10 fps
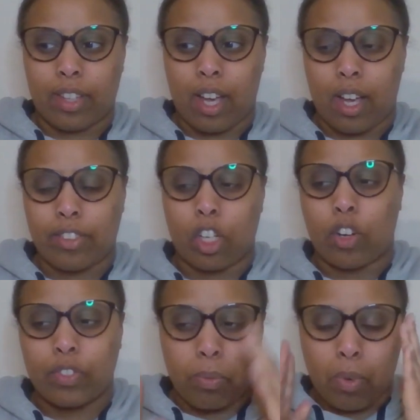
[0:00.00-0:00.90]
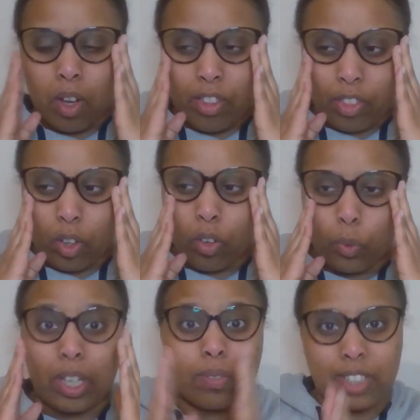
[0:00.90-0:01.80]
the aftermath of
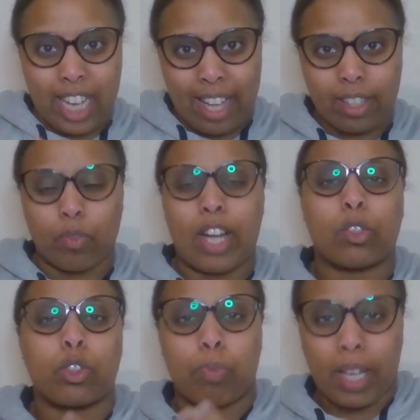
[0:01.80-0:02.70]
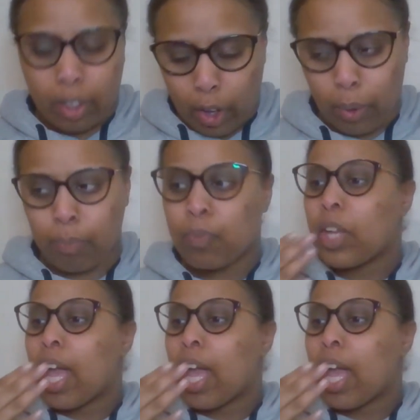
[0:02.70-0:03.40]
William's death. Randall's back home.